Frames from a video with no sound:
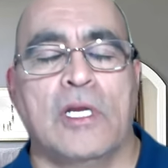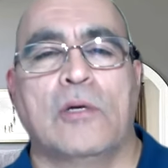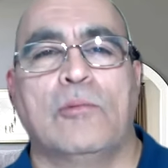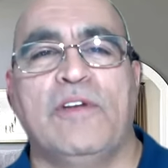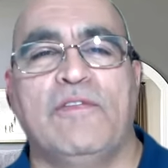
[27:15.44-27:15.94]

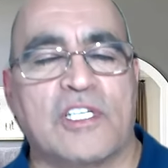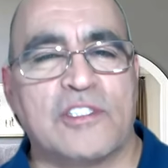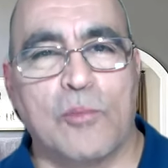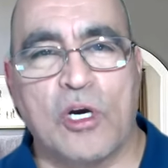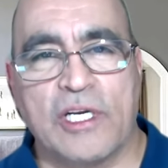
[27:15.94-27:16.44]
Reverse
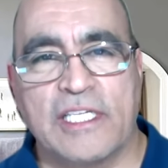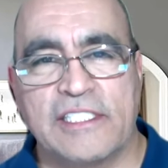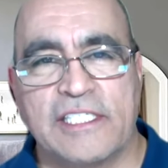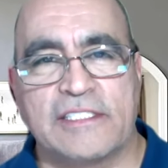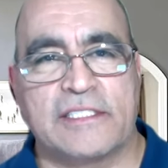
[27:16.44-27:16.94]

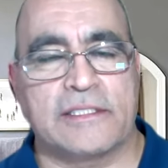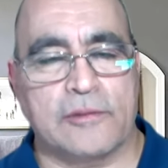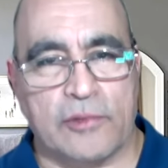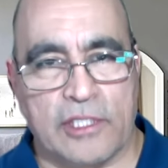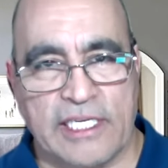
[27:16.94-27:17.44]
mortgages,
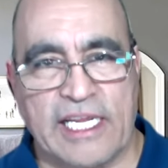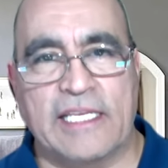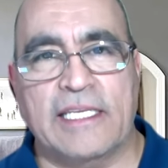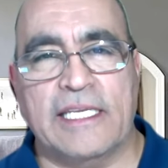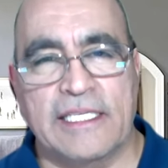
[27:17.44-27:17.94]

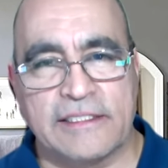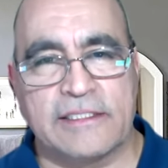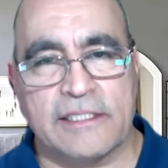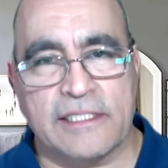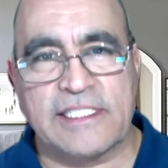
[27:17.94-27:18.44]
again,
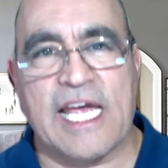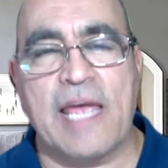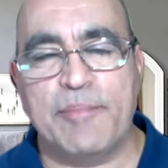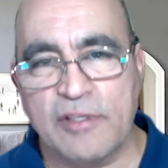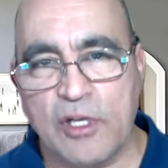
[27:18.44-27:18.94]
is a
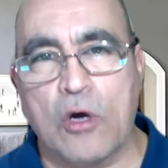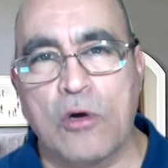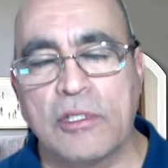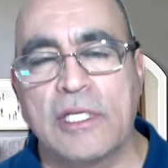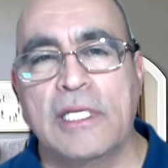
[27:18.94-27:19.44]
type of
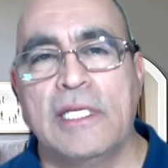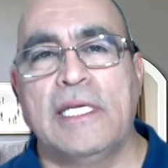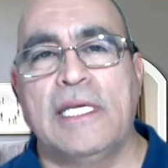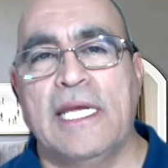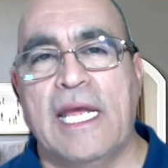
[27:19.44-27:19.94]
loan.
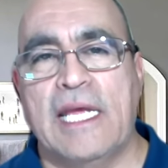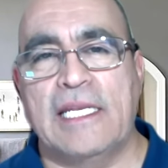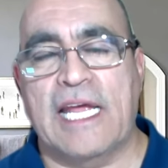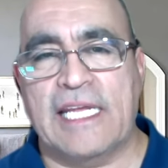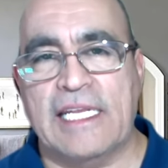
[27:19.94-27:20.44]
And
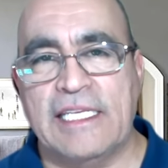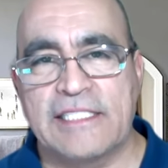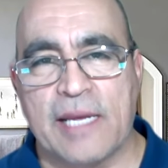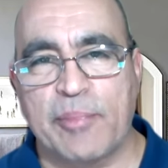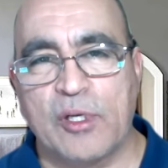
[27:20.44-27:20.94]
like any
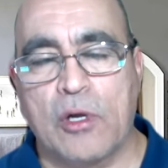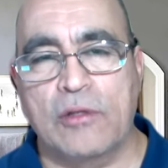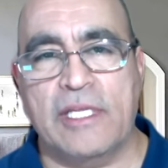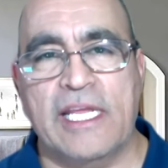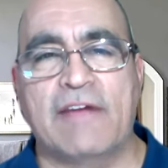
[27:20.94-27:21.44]
type of
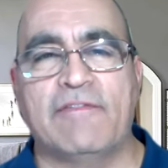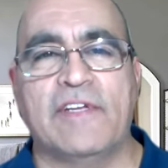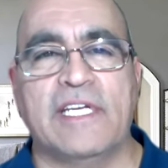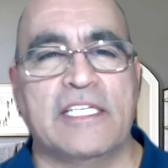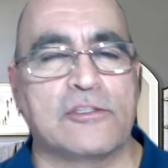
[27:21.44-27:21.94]
loan, they have
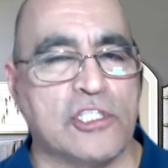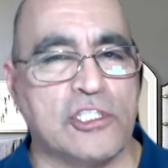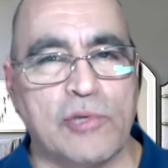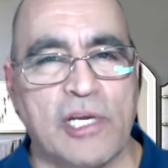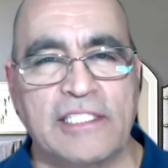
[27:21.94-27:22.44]

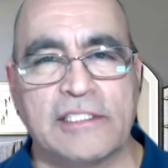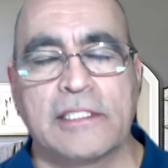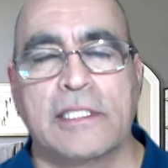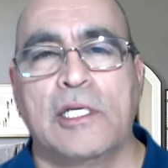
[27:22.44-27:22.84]
interest rates.